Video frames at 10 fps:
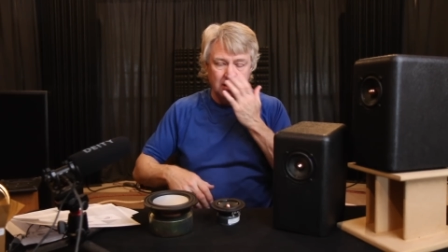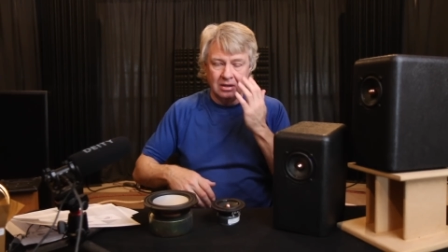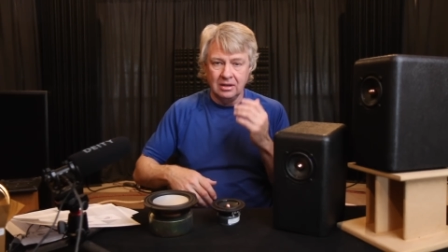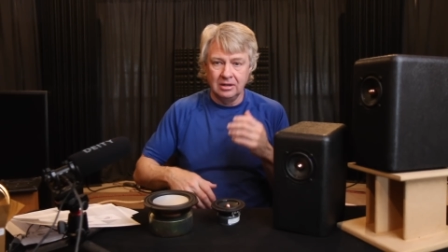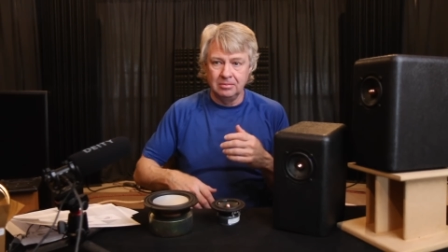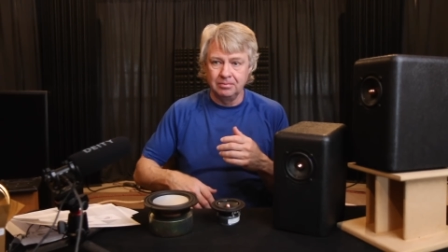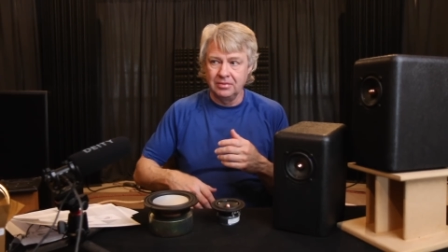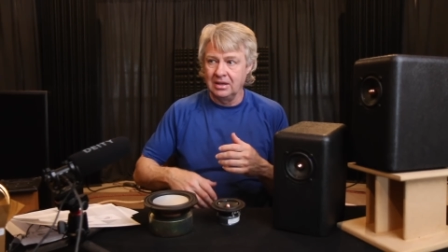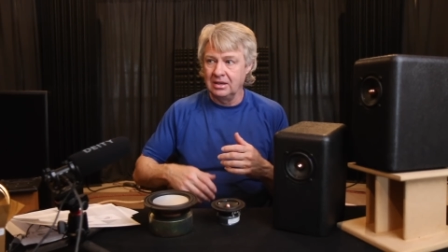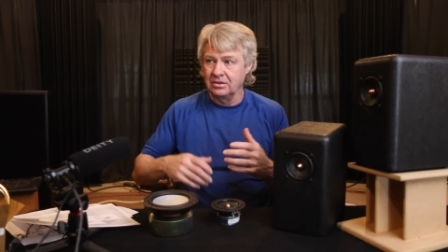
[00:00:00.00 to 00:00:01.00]
and
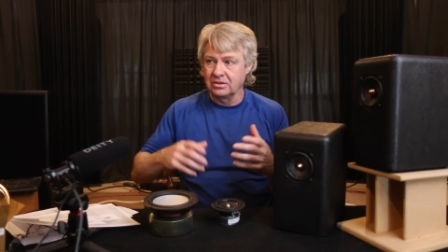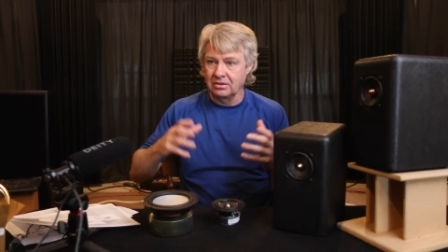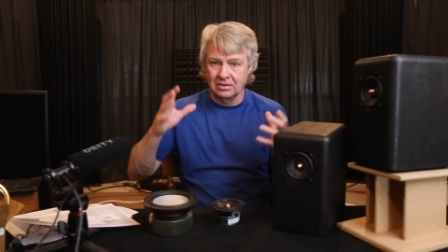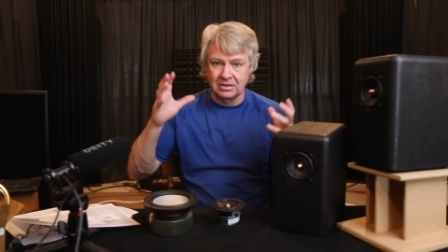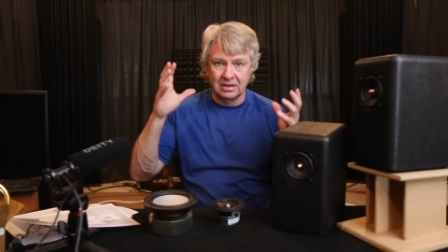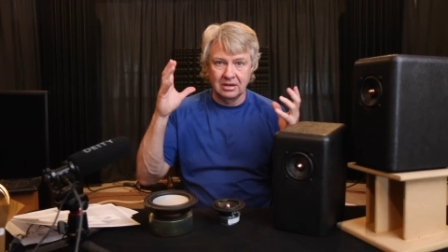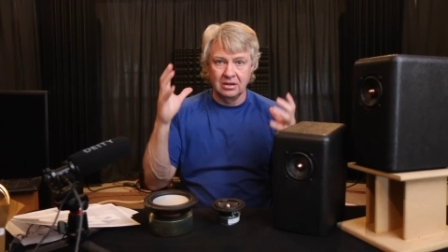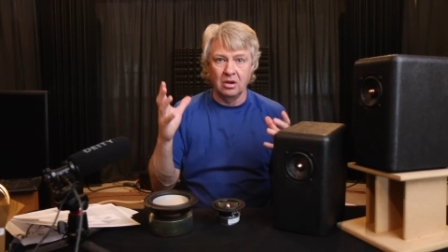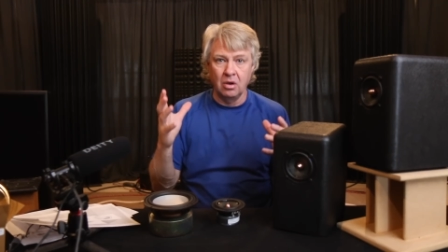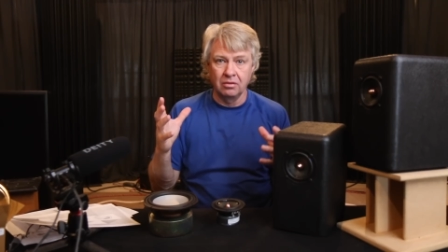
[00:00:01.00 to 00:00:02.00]
it'll start to sound a
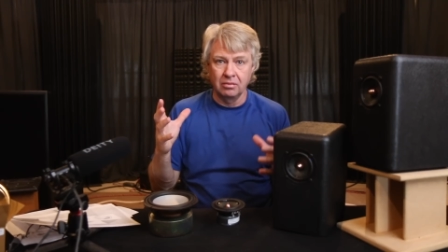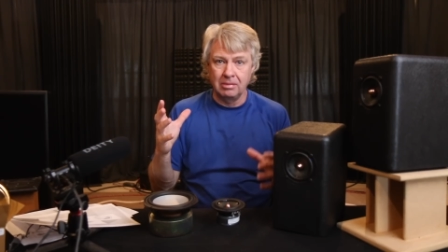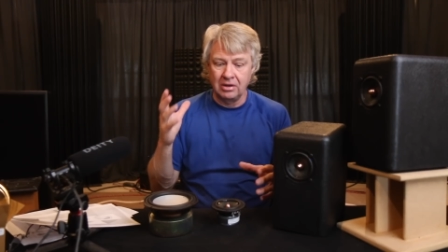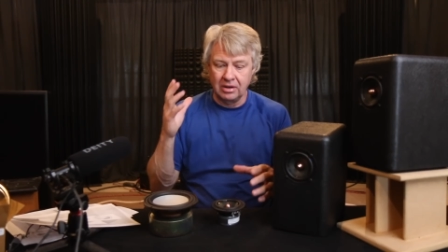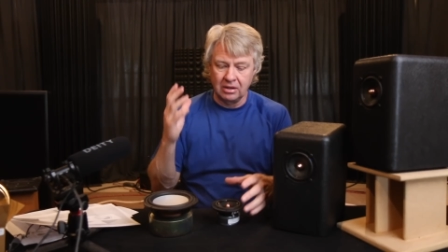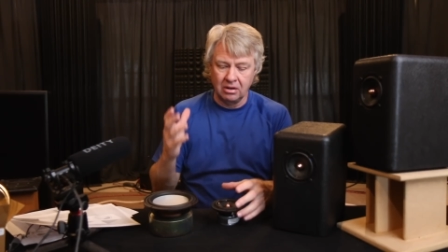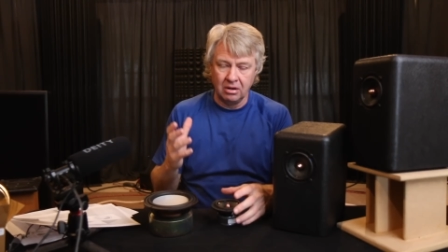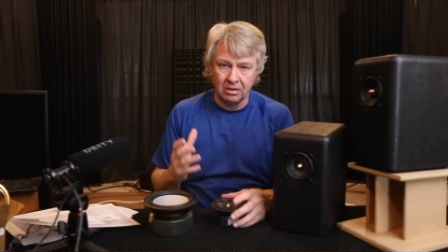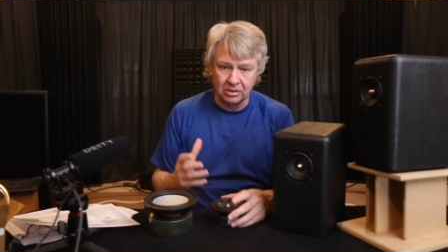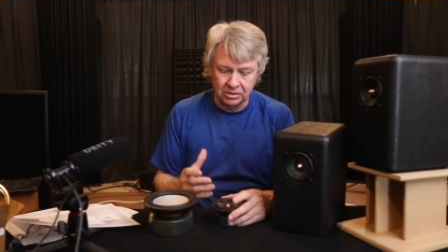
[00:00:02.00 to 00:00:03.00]
little overbearing and
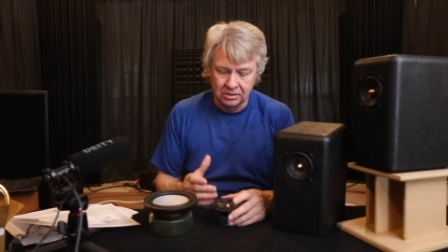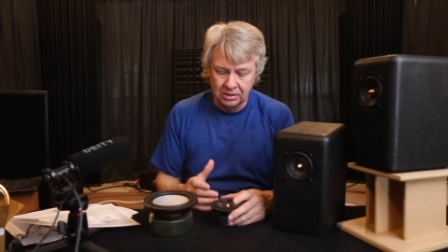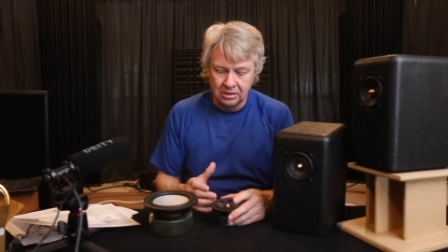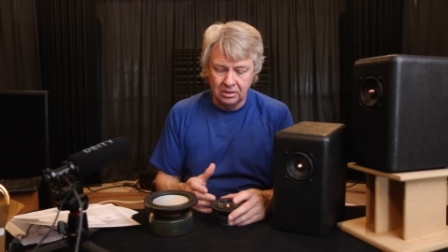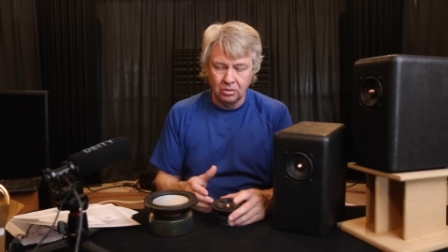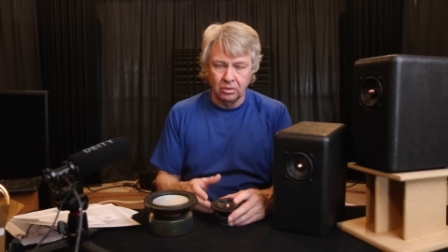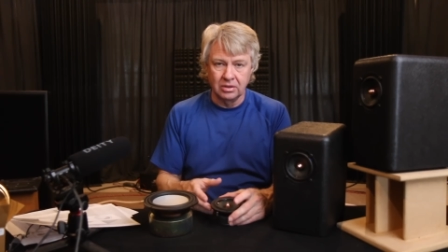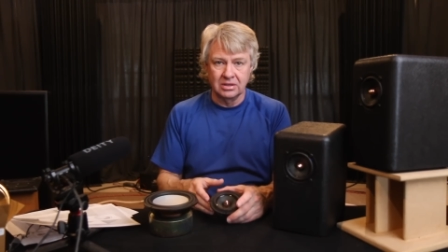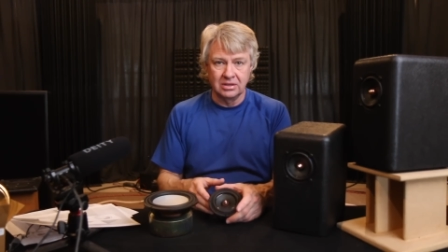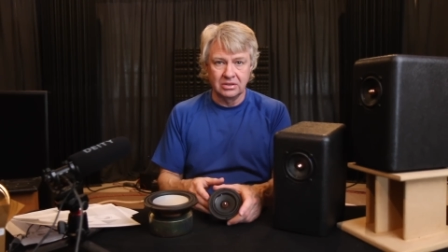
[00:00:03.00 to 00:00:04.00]
harsh,
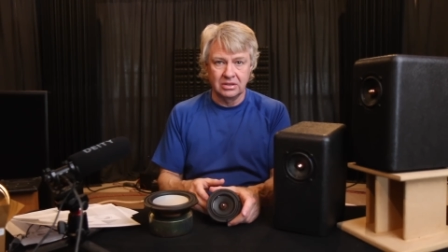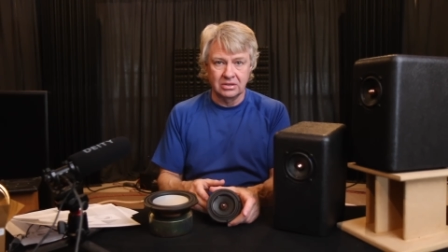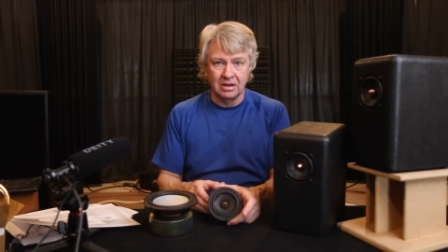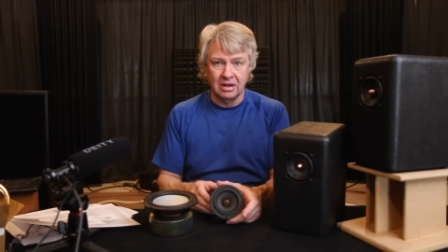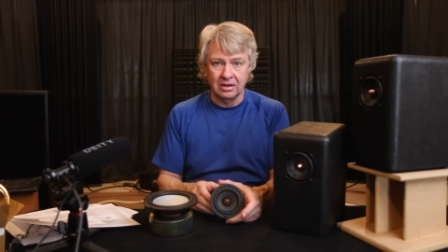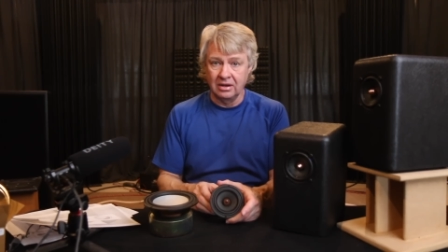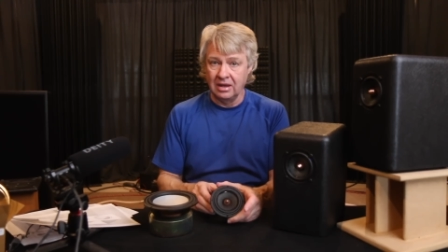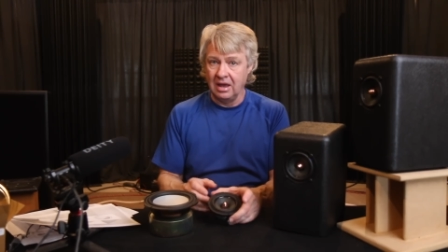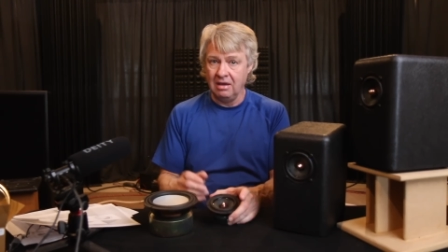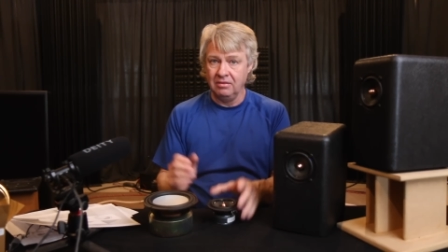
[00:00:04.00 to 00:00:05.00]
whereas this is not going to
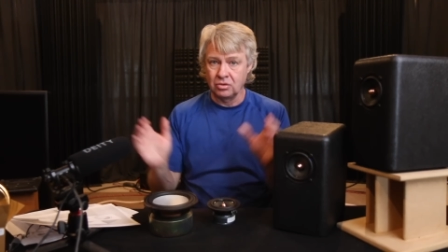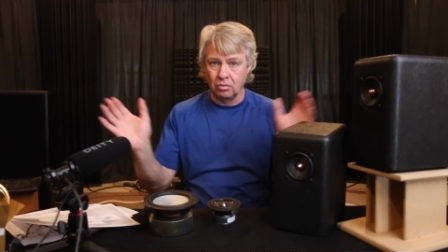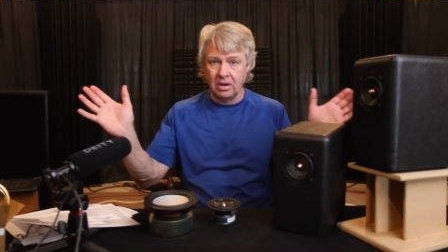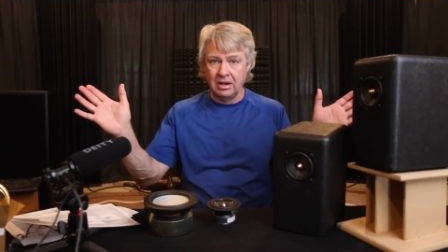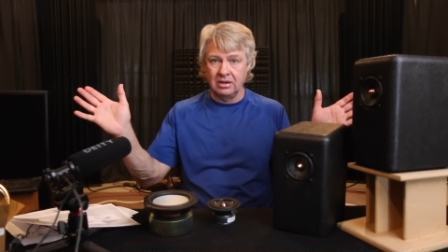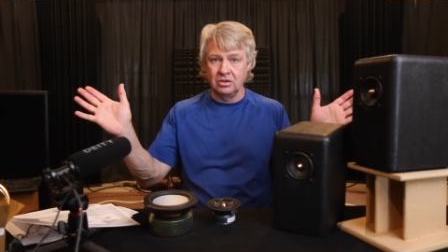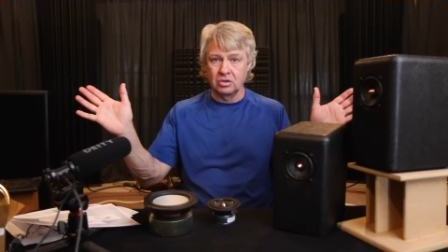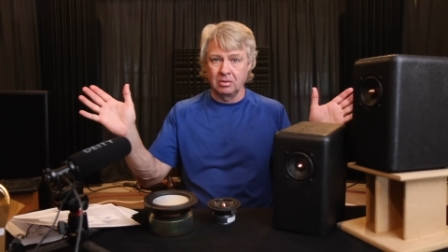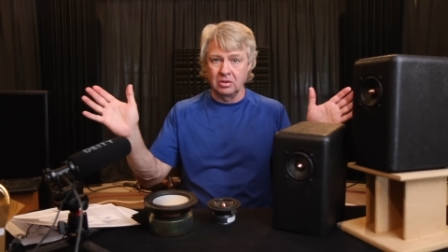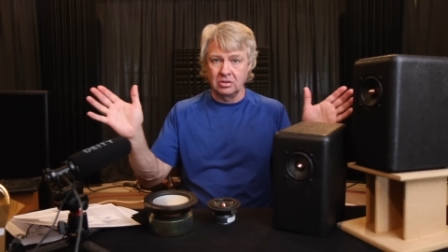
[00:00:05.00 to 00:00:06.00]
have as wide a
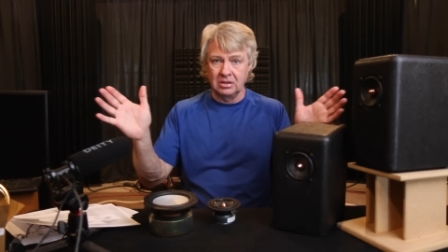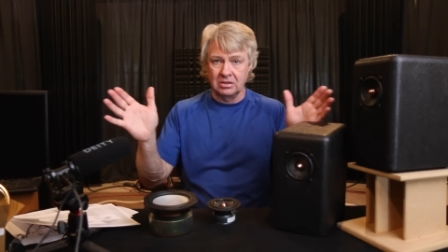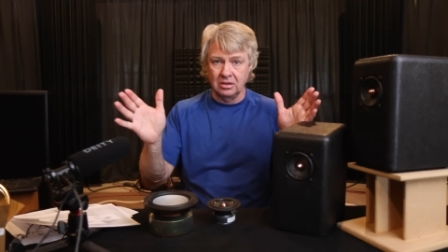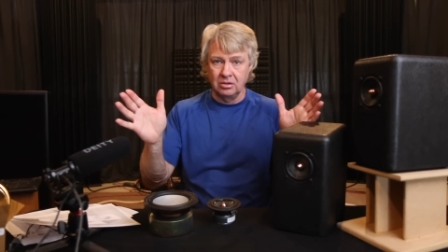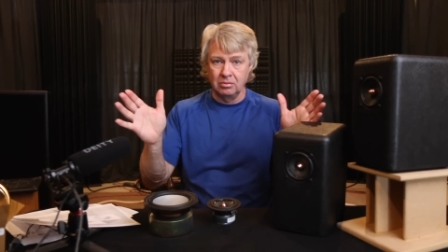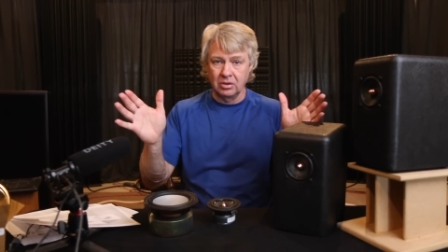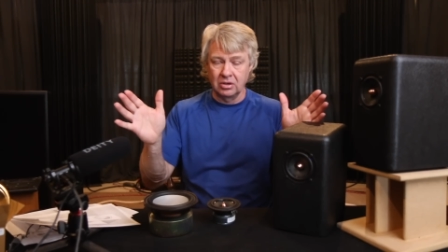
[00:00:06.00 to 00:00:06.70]
dispersion. It's a little more